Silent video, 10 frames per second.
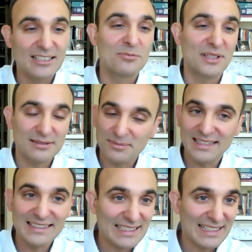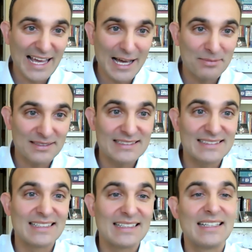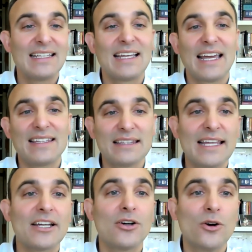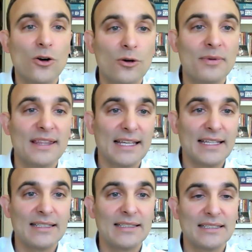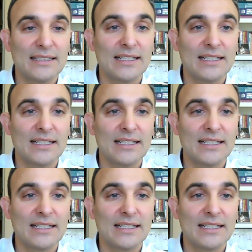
But let's say it happens, and then they go home and they